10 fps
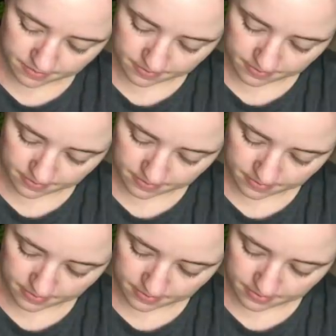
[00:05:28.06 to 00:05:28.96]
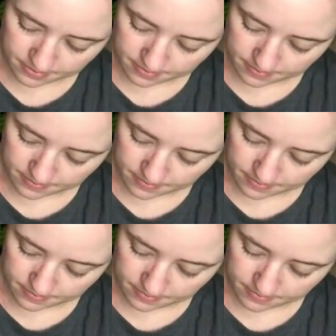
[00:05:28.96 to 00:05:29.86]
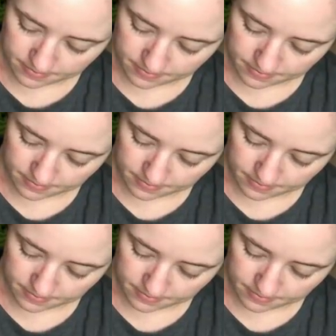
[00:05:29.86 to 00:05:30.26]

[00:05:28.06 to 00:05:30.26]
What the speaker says: Nobody speaks.